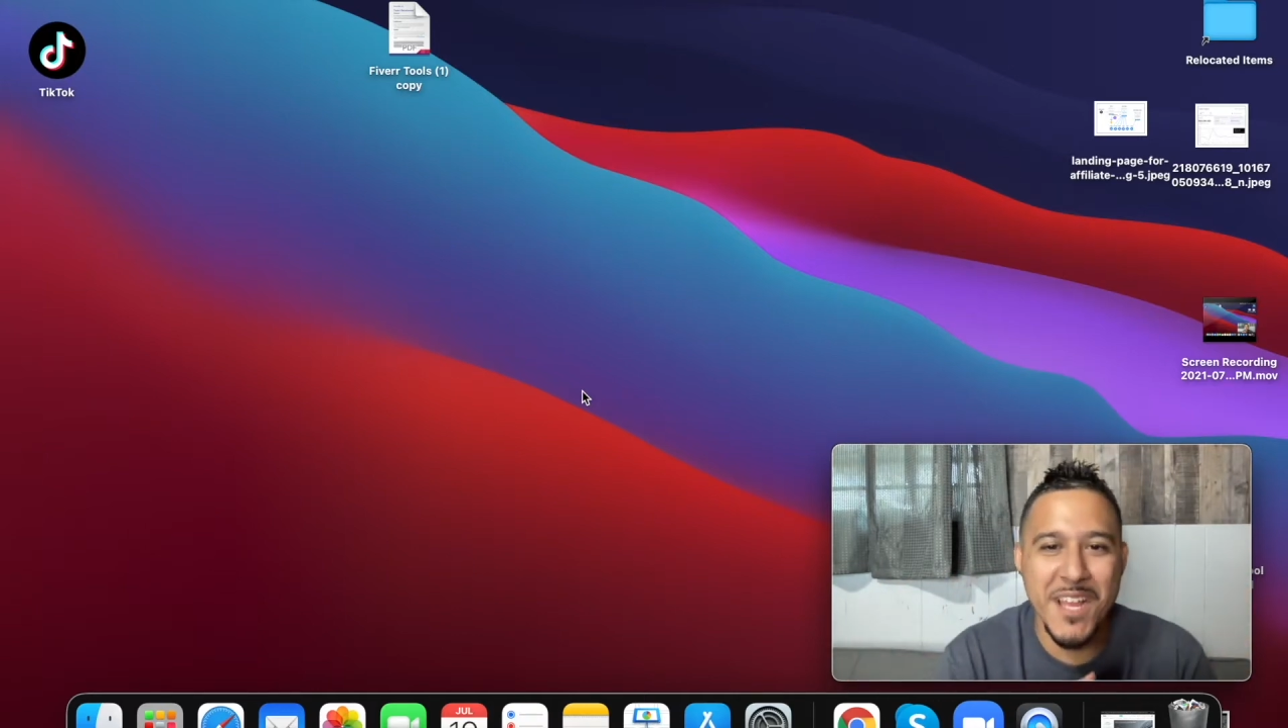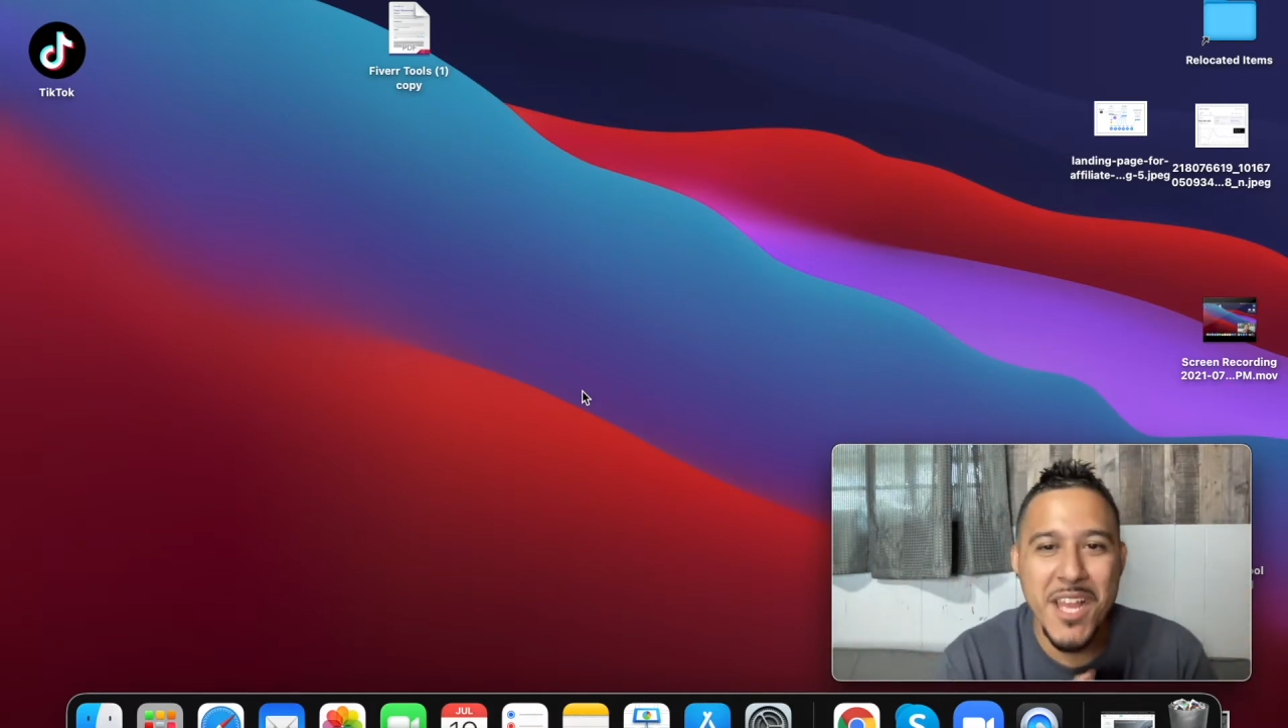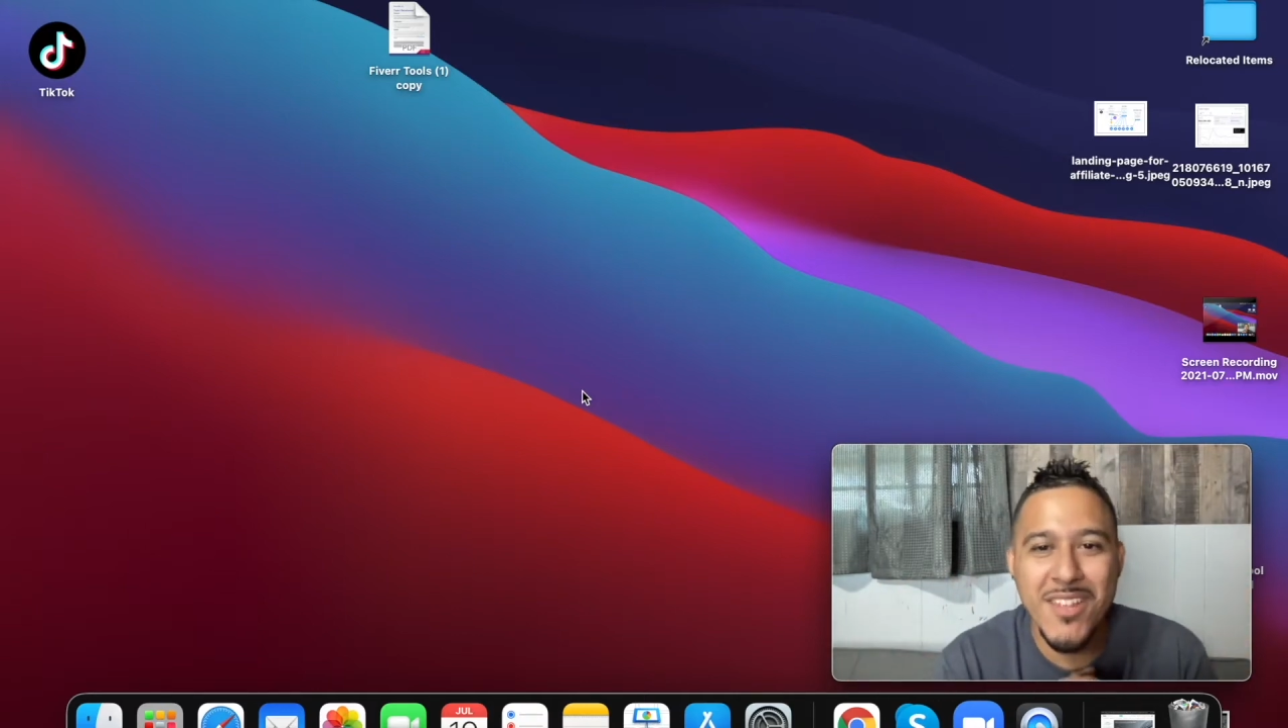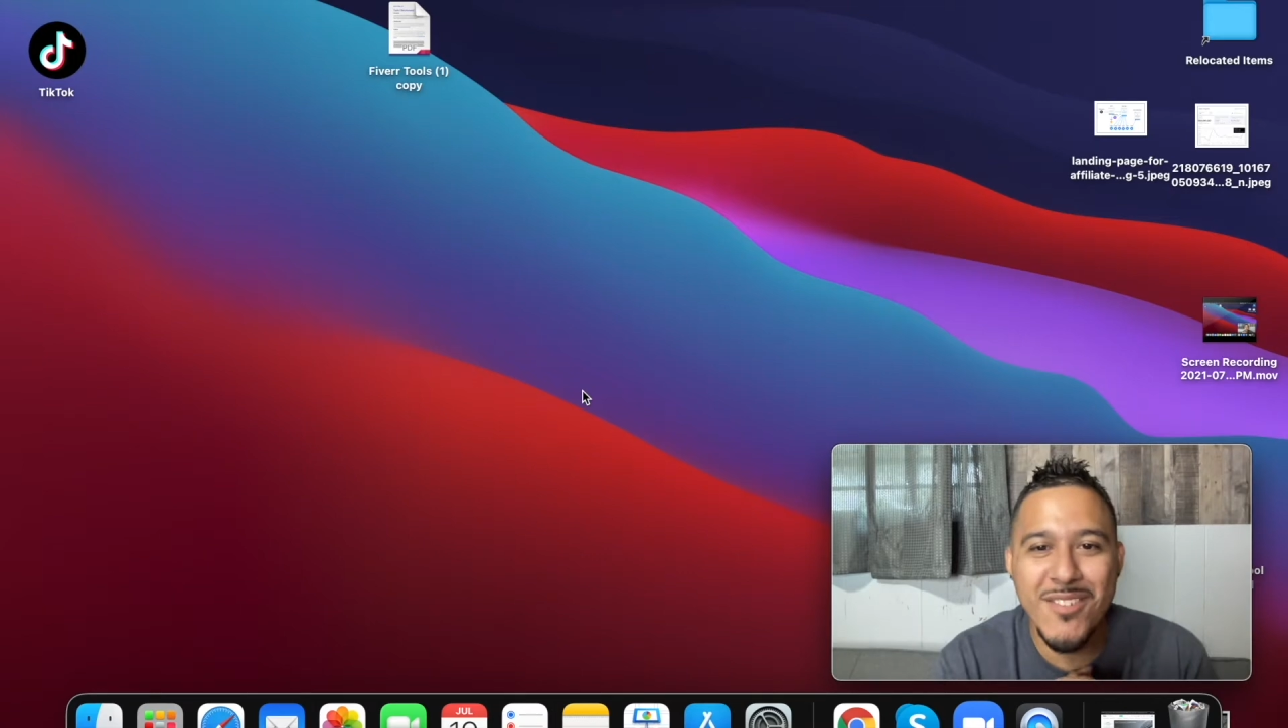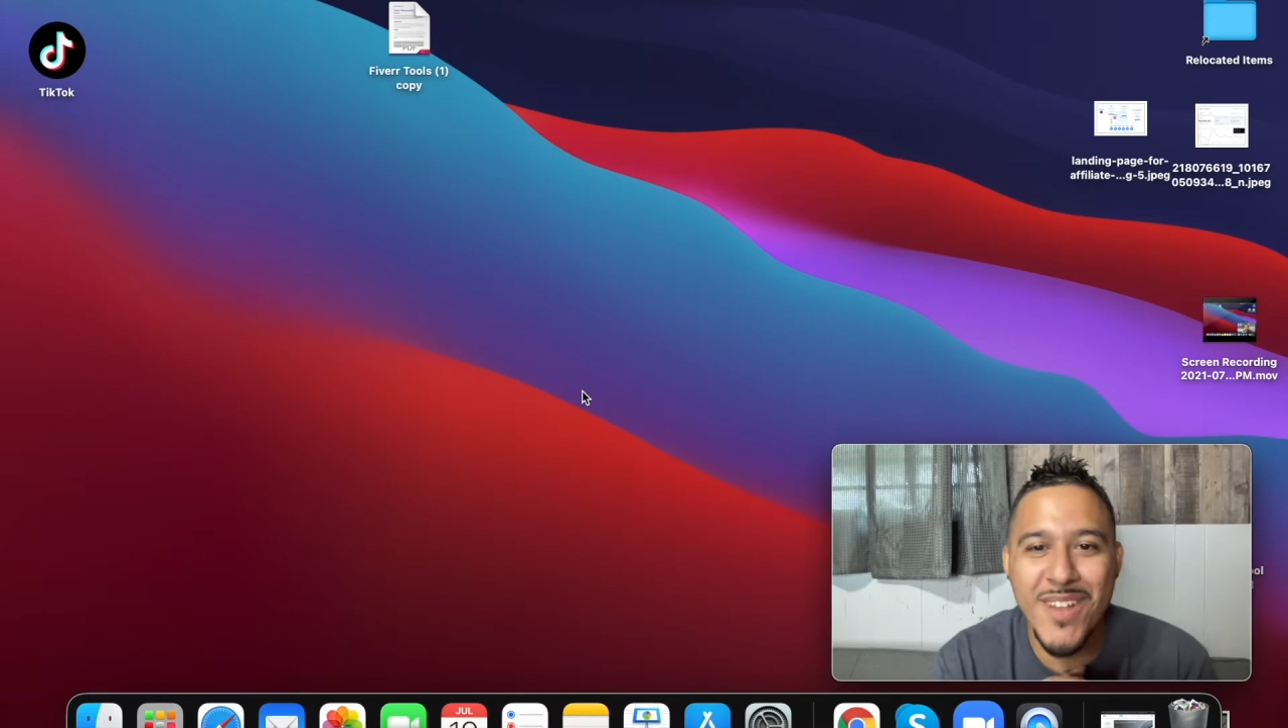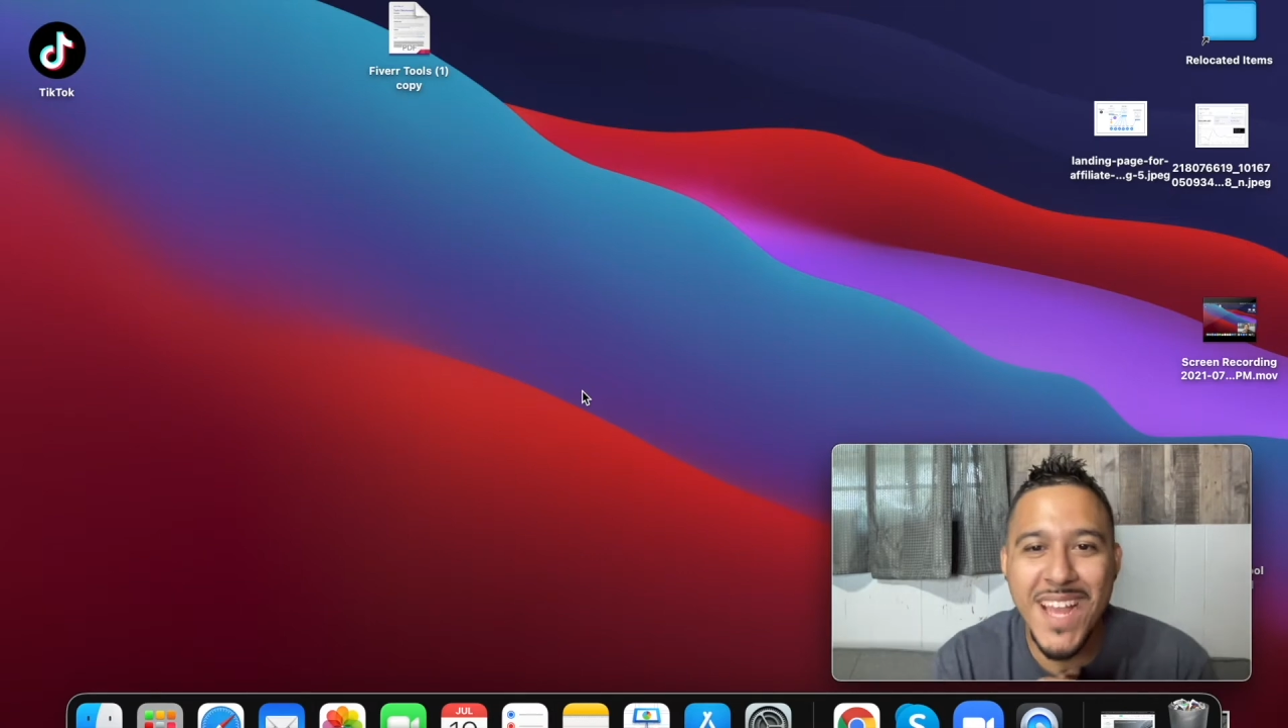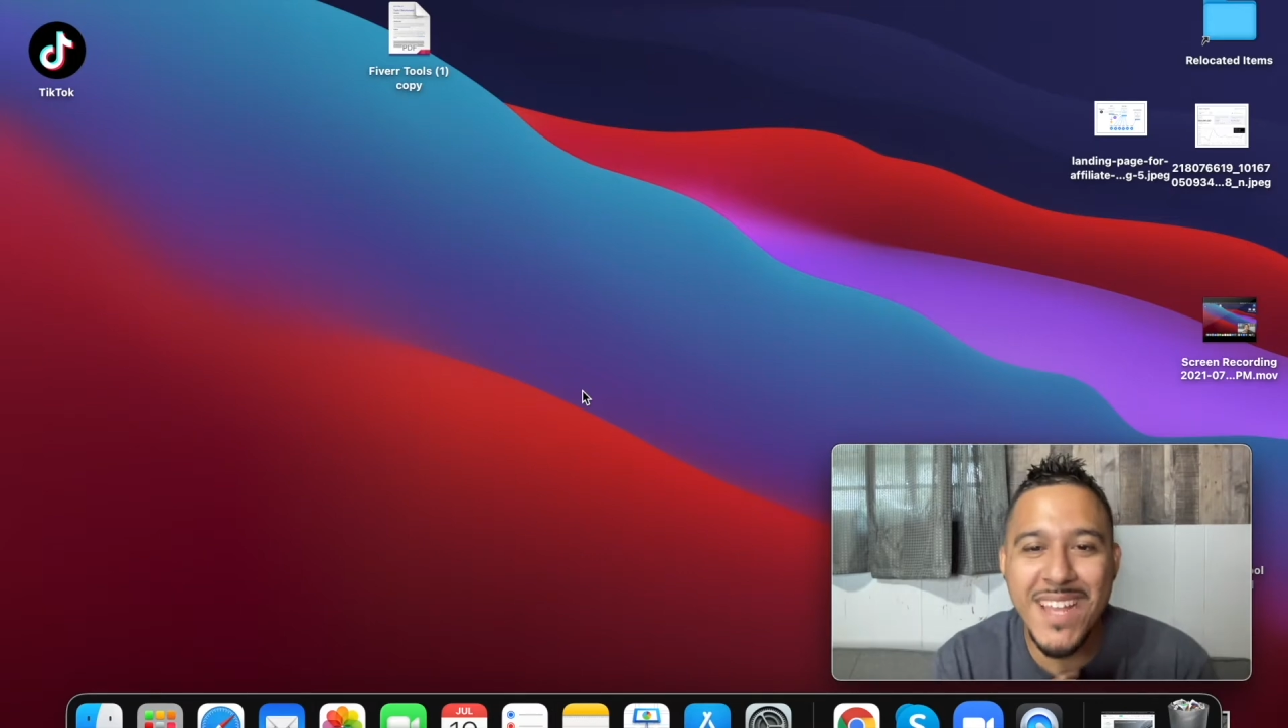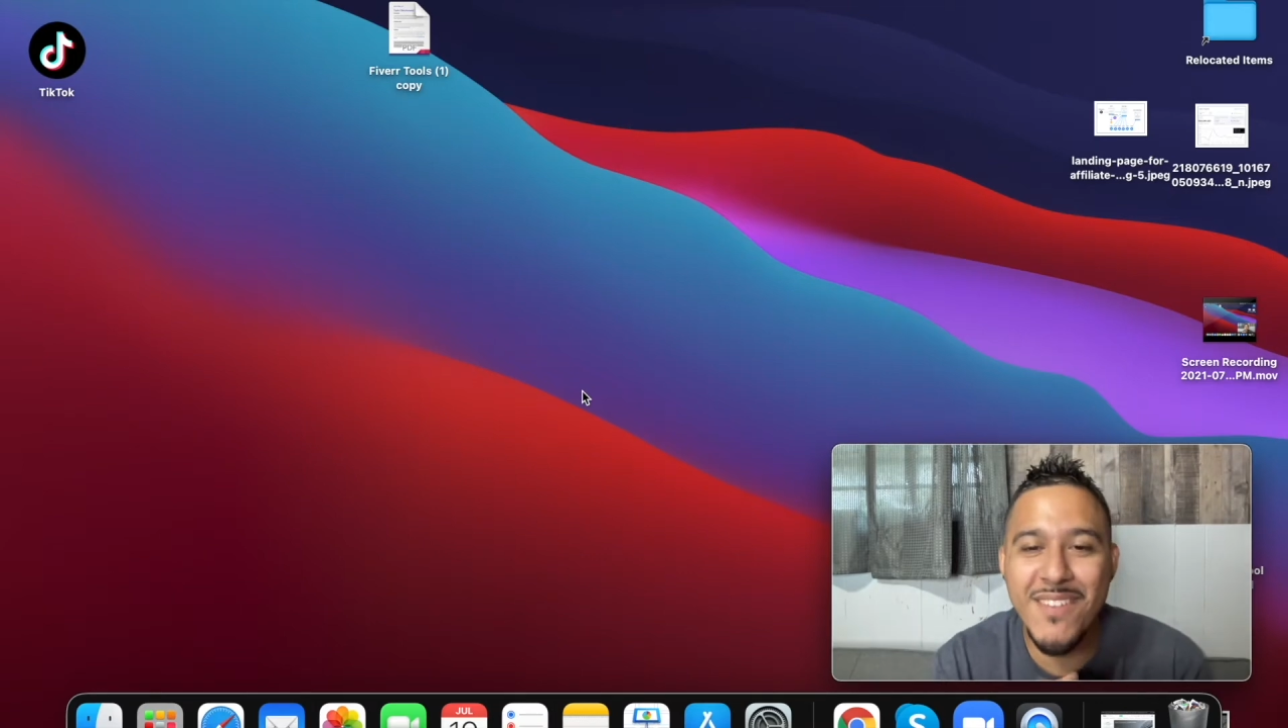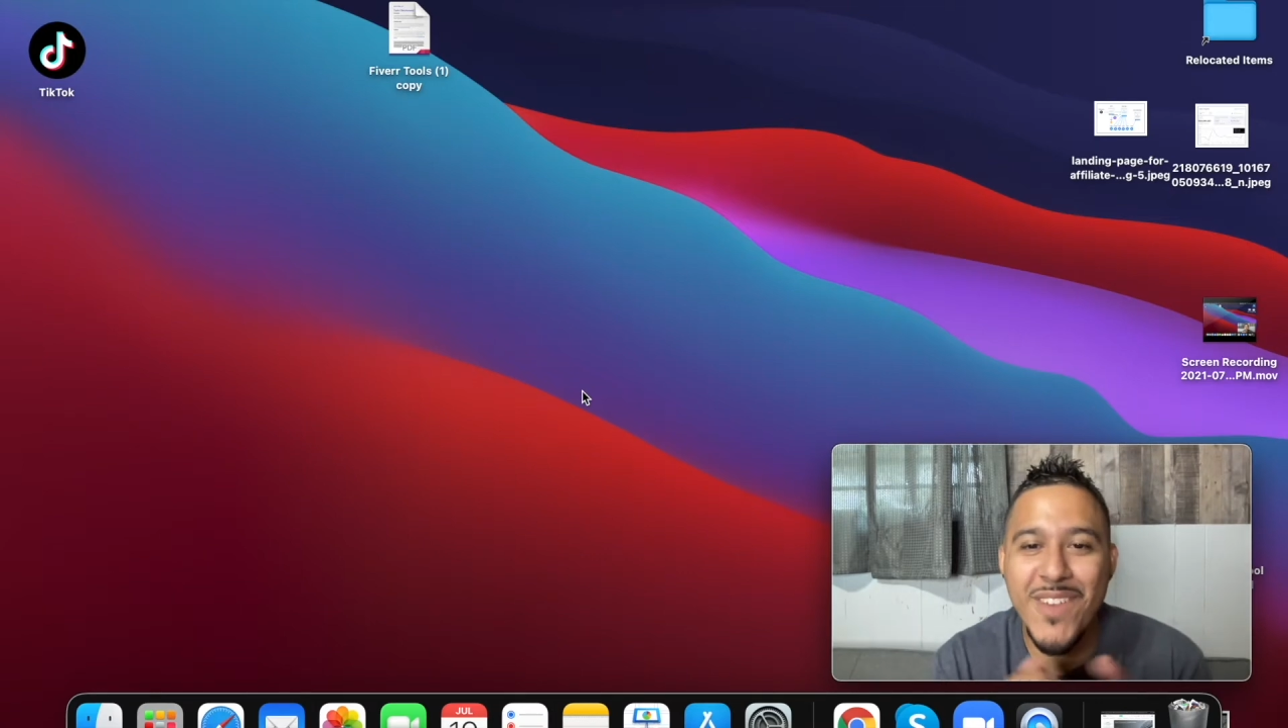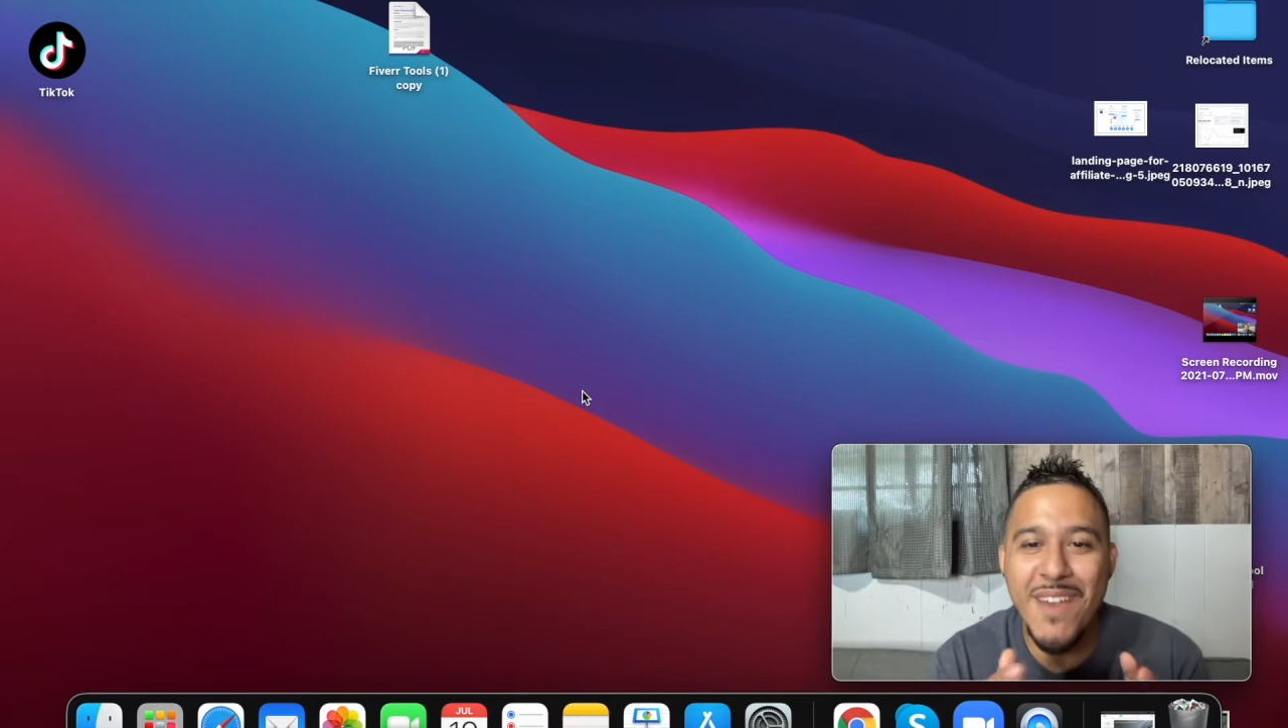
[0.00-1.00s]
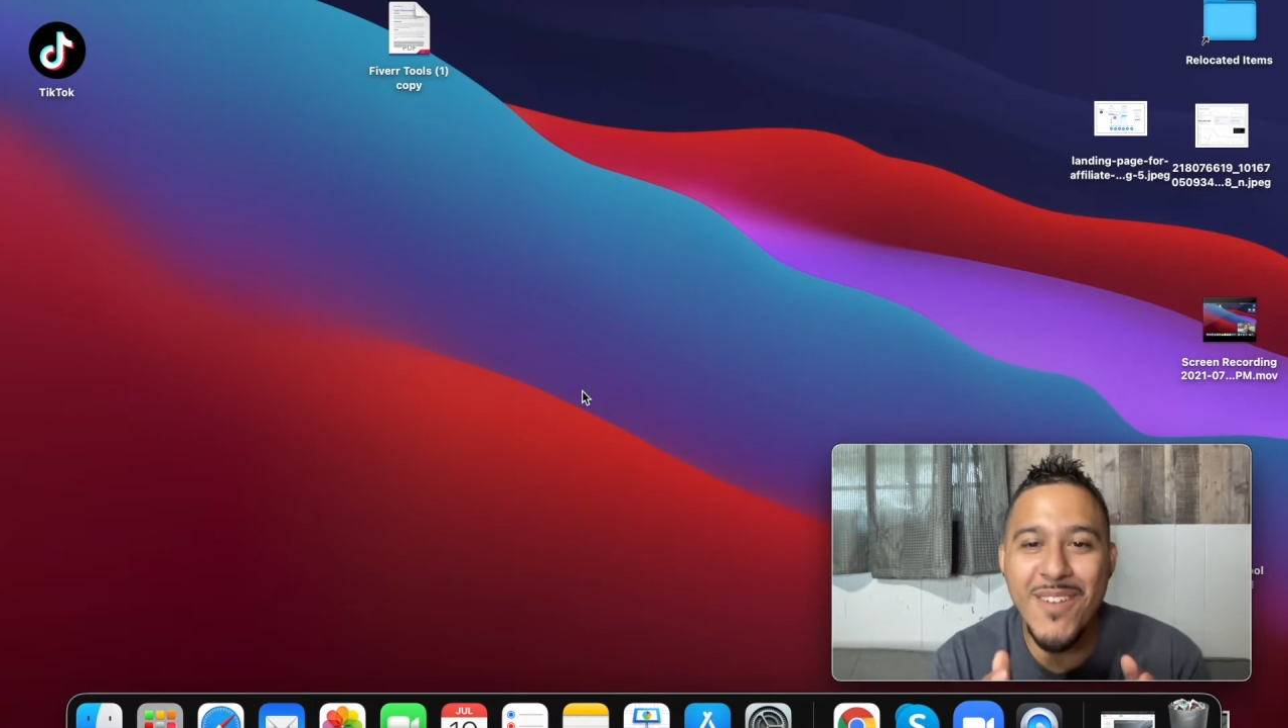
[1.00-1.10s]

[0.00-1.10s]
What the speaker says: So guys, if you haven't